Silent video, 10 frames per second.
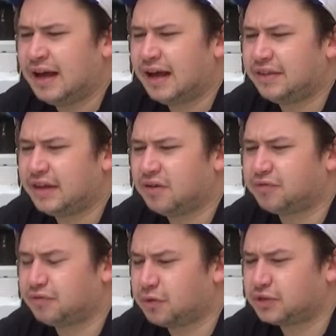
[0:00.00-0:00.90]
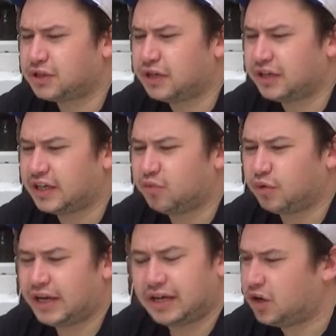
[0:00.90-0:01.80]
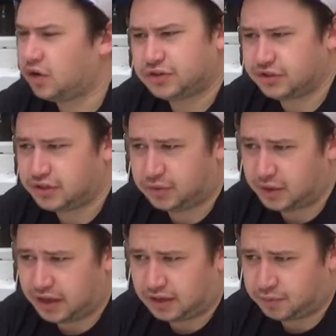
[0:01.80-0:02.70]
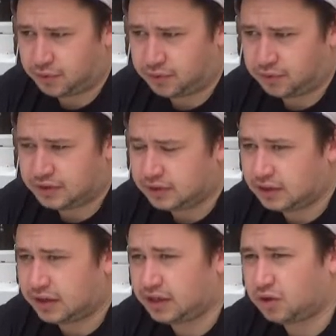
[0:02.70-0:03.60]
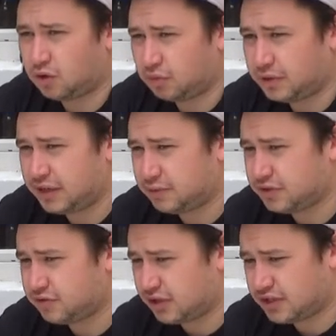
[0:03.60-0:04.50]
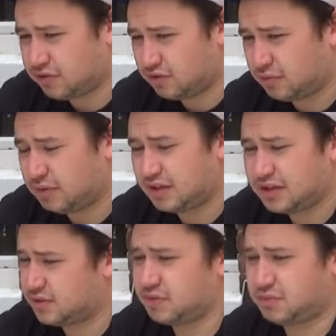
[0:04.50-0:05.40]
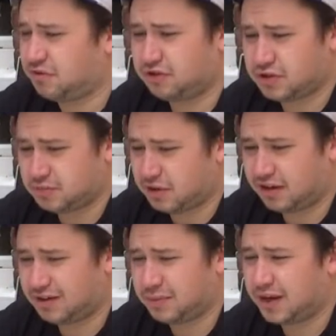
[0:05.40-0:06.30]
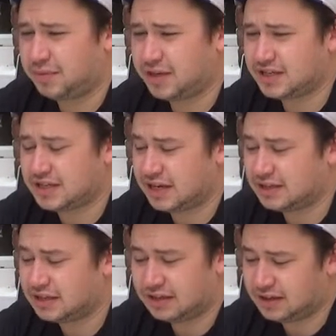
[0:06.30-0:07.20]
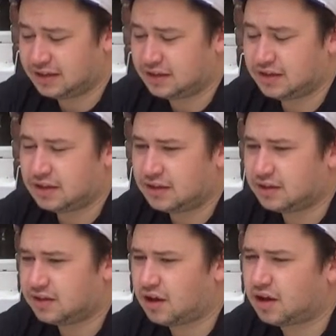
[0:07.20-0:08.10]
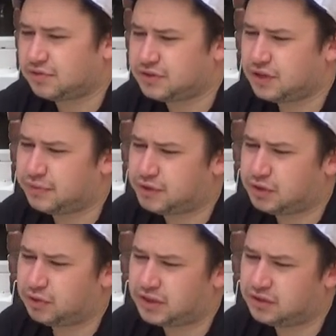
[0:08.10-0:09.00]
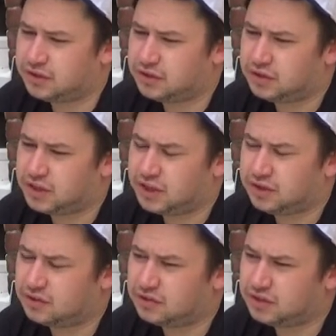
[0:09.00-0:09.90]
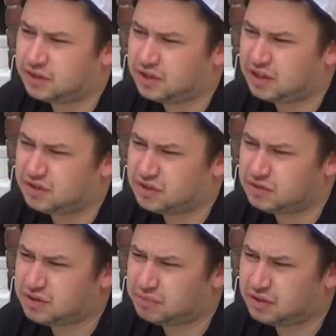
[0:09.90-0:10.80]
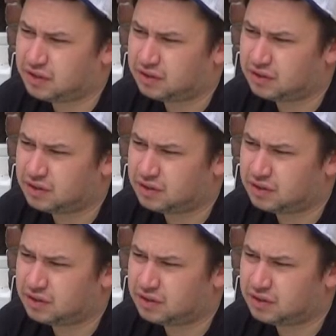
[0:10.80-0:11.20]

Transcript: And then unfortunately Ray couldn't do it anymore. And he called me into his dressing room, and this was my first pantomime, and he said, the half-term show, you need to do something.